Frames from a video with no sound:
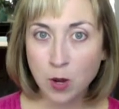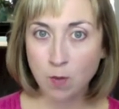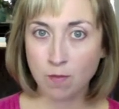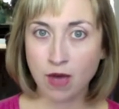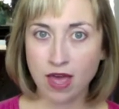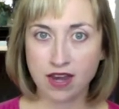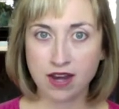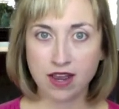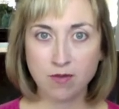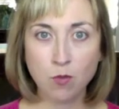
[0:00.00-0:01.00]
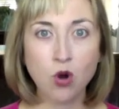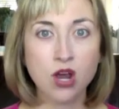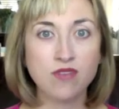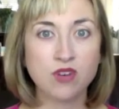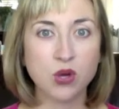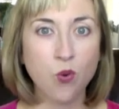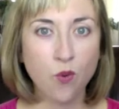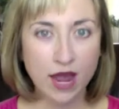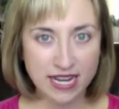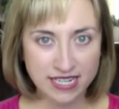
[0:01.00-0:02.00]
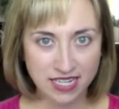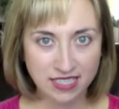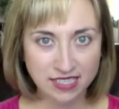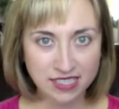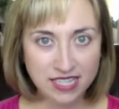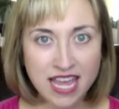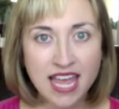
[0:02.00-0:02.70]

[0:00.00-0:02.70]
but more of an acquaintance,